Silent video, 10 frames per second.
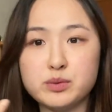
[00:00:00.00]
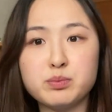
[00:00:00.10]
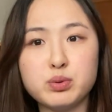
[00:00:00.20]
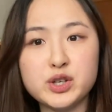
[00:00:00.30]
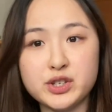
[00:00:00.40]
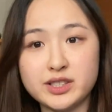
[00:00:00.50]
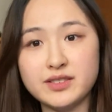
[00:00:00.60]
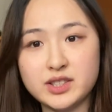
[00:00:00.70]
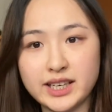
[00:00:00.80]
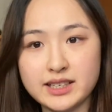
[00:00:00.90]
push yourself
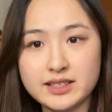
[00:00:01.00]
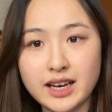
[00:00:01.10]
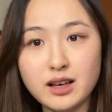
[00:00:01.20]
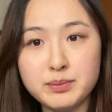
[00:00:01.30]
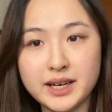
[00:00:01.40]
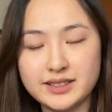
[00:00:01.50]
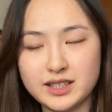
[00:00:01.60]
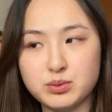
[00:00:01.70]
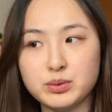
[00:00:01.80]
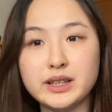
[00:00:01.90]
to excel because
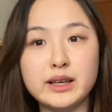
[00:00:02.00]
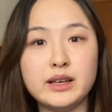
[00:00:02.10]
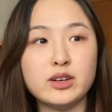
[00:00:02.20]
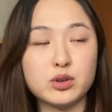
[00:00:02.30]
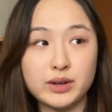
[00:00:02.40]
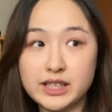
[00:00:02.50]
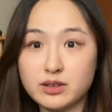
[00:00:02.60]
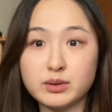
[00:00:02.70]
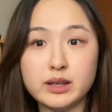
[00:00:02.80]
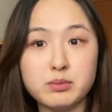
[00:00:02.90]
that's really your grades are
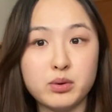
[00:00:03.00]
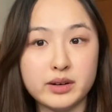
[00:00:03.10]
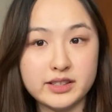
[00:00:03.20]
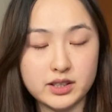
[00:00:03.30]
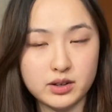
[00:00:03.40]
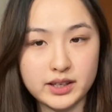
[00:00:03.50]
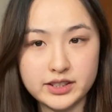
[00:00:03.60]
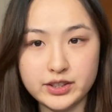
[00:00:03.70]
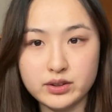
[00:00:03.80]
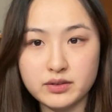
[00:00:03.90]
really important as you go on
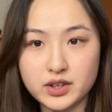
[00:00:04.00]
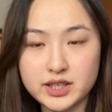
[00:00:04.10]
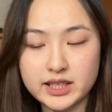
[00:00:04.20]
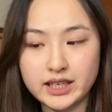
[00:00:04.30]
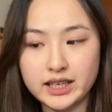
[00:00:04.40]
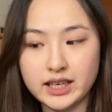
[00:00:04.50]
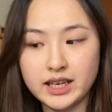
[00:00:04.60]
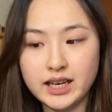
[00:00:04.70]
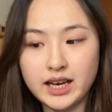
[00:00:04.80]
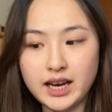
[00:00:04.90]
to university
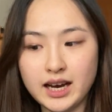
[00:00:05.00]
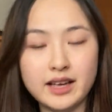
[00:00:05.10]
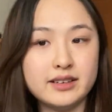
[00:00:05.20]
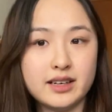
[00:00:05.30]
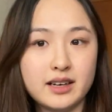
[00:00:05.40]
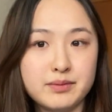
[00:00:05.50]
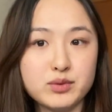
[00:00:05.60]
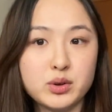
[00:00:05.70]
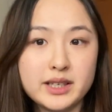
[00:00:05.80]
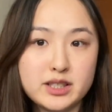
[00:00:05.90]
and um,
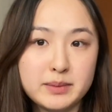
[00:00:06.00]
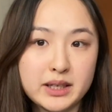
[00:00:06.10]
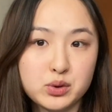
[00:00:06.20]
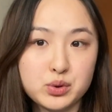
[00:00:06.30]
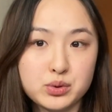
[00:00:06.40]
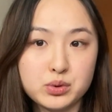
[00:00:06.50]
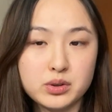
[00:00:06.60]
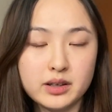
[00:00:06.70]
go on to medical school.